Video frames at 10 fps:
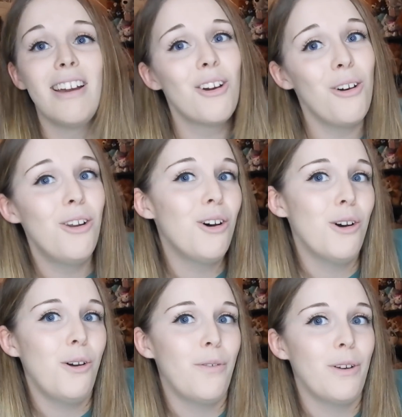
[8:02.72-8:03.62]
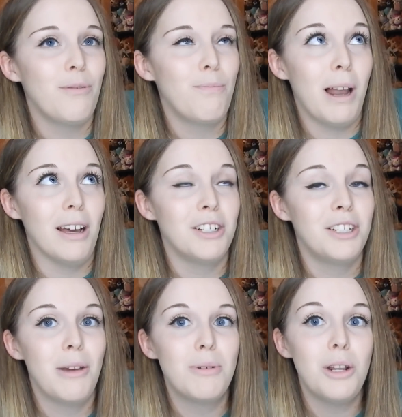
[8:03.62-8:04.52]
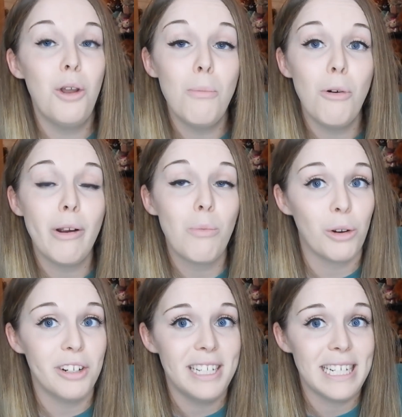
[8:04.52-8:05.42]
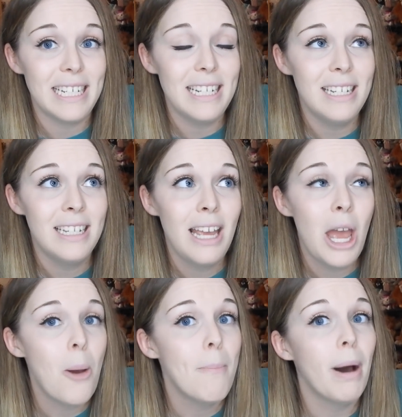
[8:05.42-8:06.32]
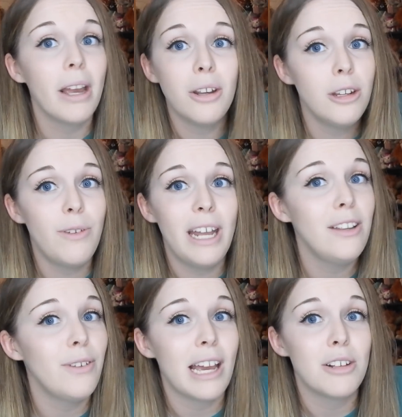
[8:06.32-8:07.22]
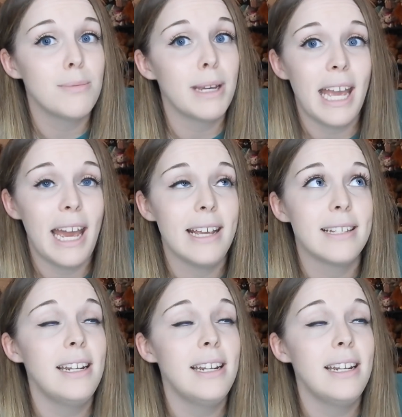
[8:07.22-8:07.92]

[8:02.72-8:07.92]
I got a lot of Plush. There was a lot more I wanted, but I couldn't fit anything else in my case.